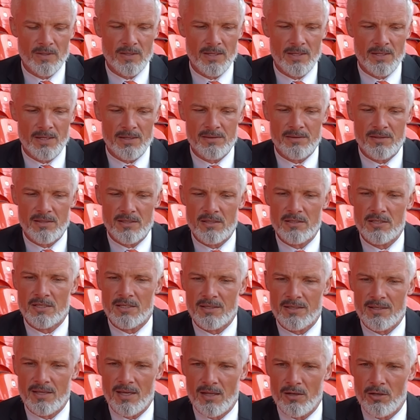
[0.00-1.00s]
And I think you
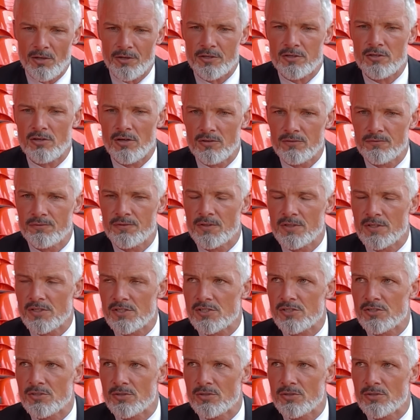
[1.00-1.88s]
can get a lot of confidence.